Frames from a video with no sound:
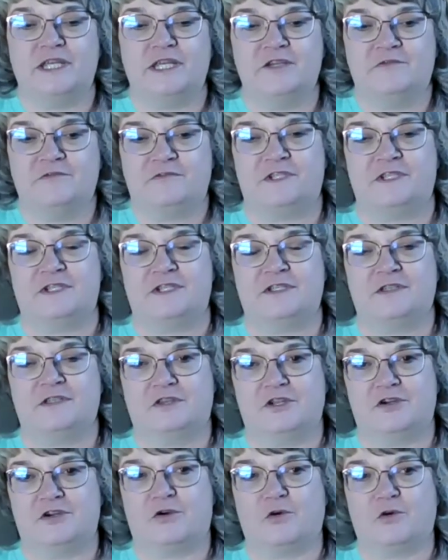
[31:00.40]
lift
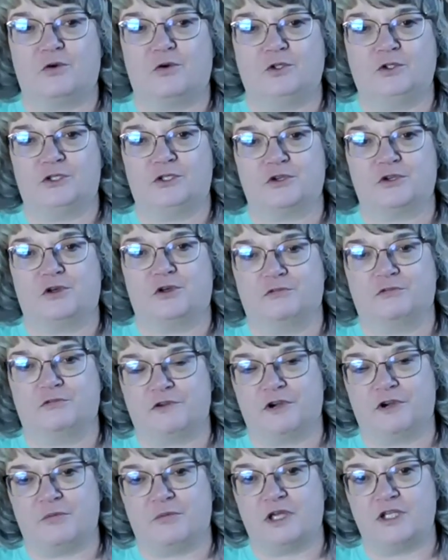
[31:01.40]
their older adult
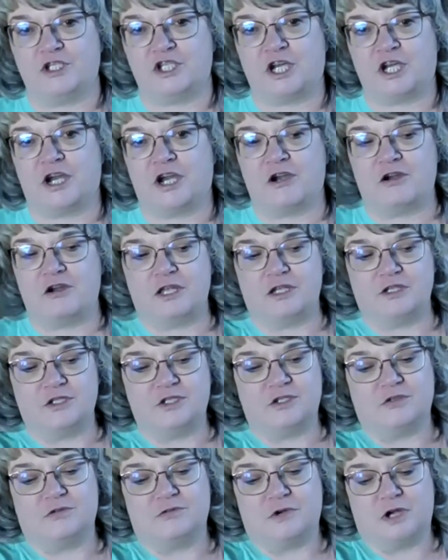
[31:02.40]
from a chair
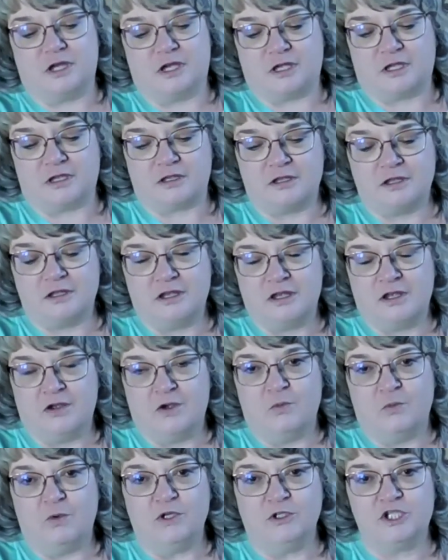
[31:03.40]
into a
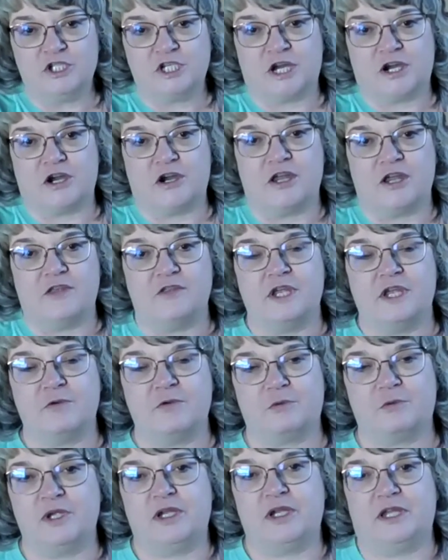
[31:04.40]
wheelchair, and they
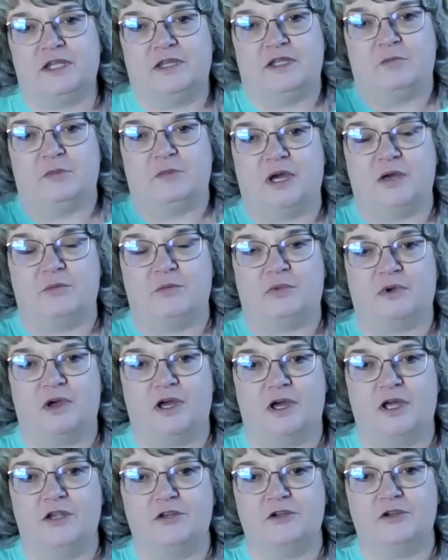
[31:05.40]
were picking them up
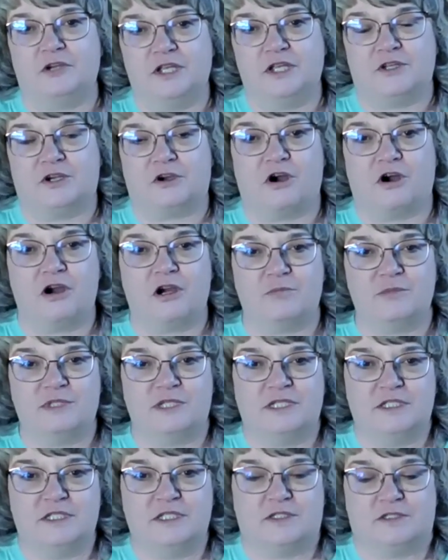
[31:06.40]
underneath their arms.
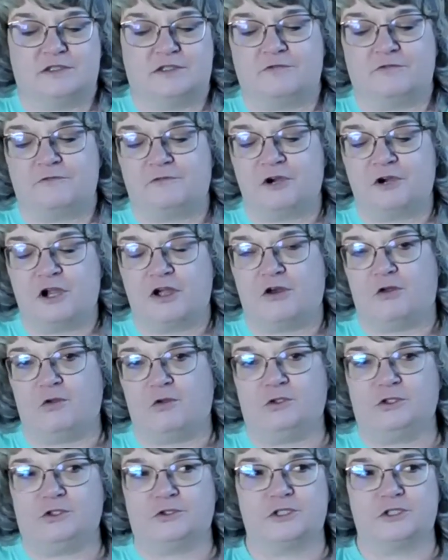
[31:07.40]
And this is a frail
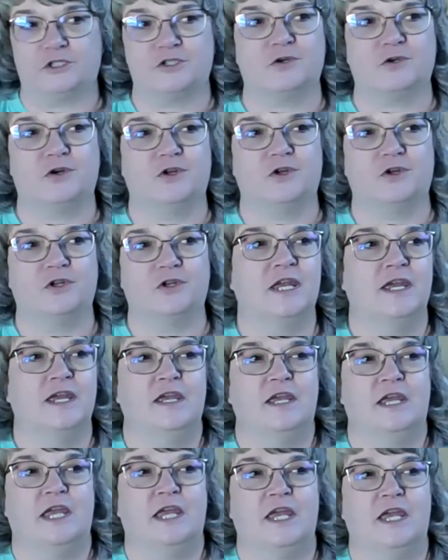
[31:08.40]
older adult.
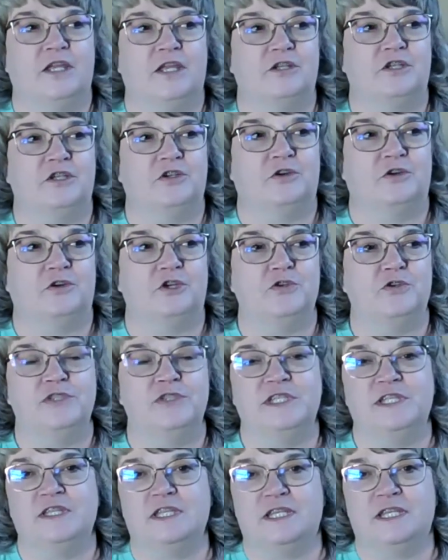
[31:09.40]
And,
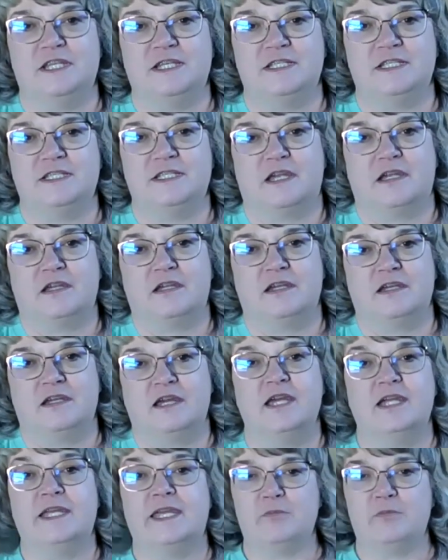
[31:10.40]
using things like a
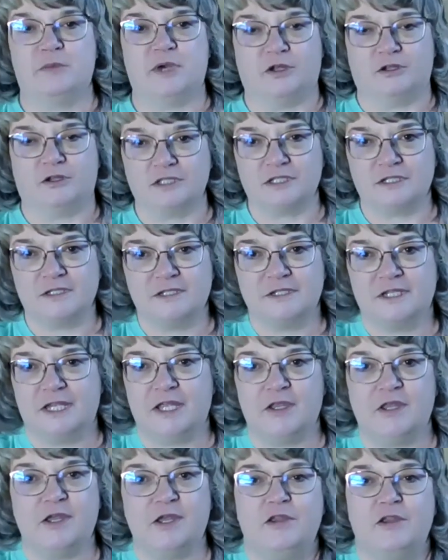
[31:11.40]
gait belt,
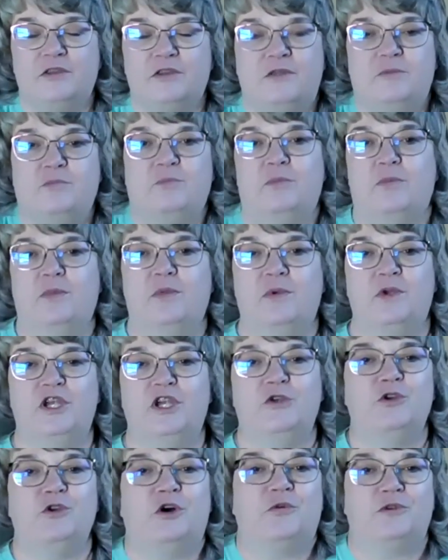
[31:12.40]

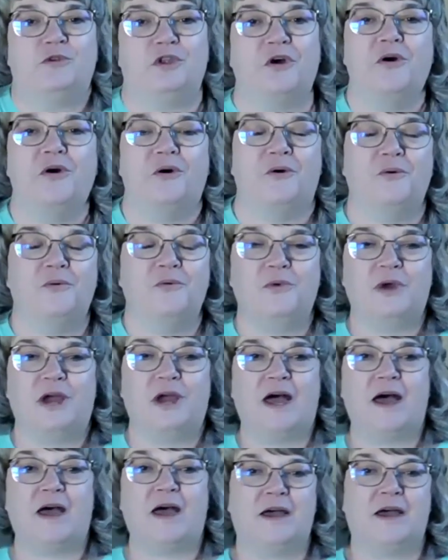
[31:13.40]
you don't know
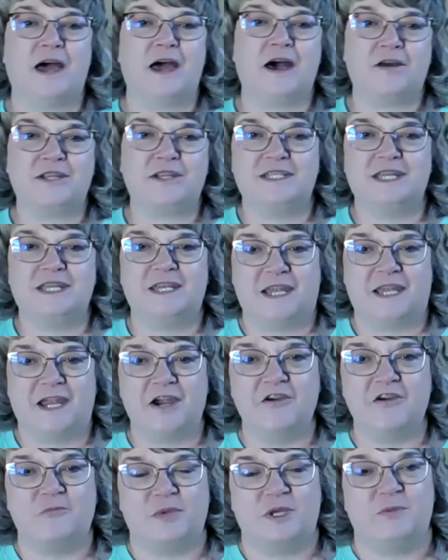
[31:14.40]
how to take
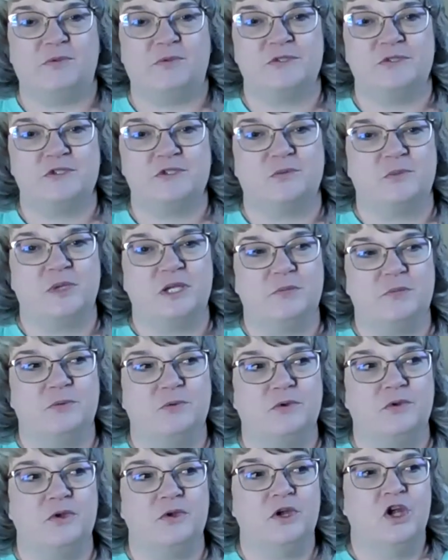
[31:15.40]
care of people. So
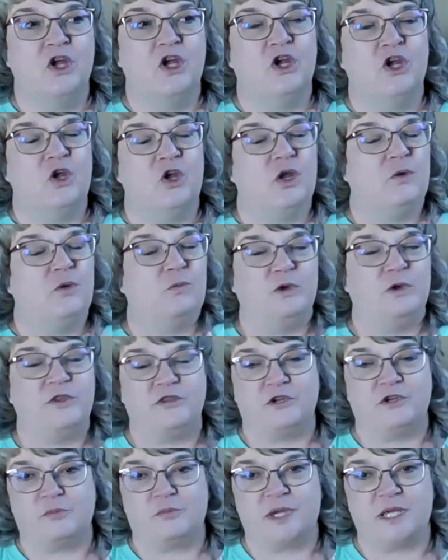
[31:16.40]
people with
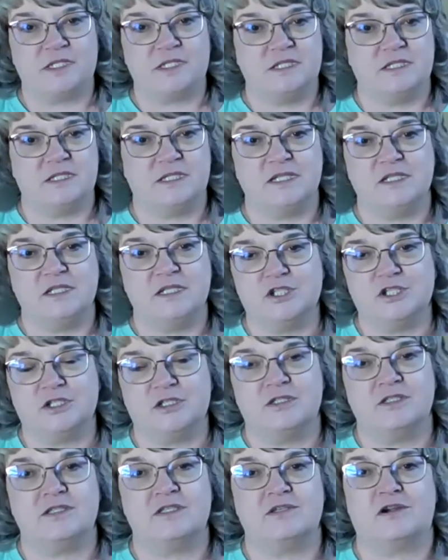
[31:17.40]
their best
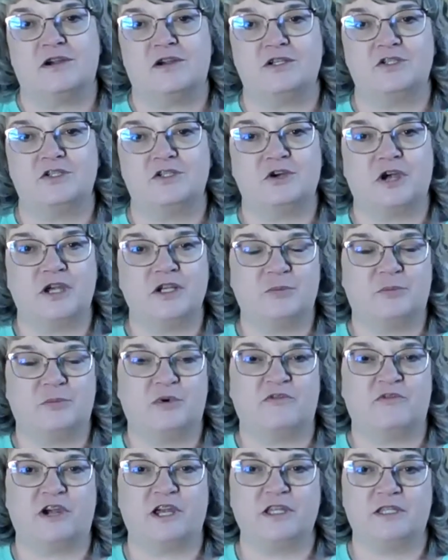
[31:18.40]
intentions are trying to
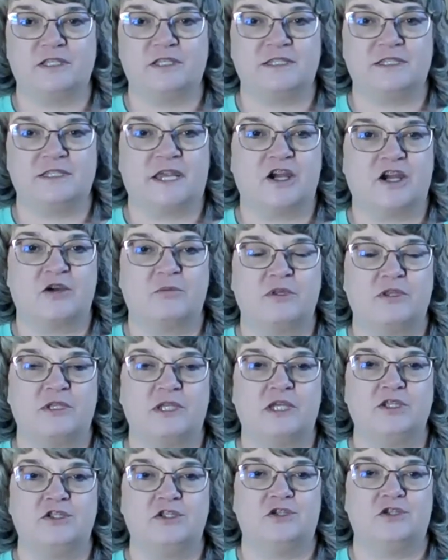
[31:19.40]
provide this care, but
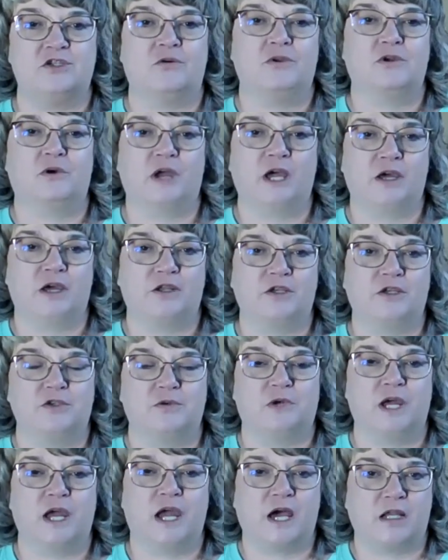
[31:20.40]
they don't know how to
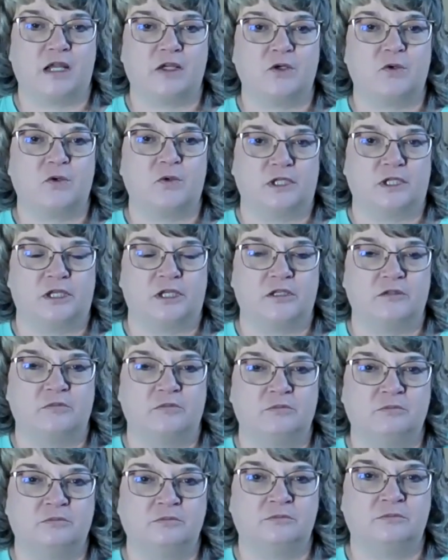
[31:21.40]
do it adequately.
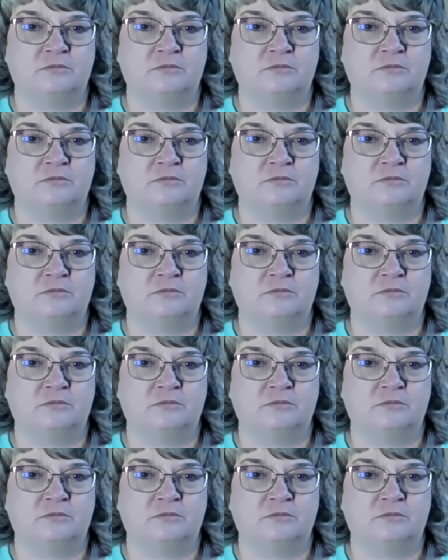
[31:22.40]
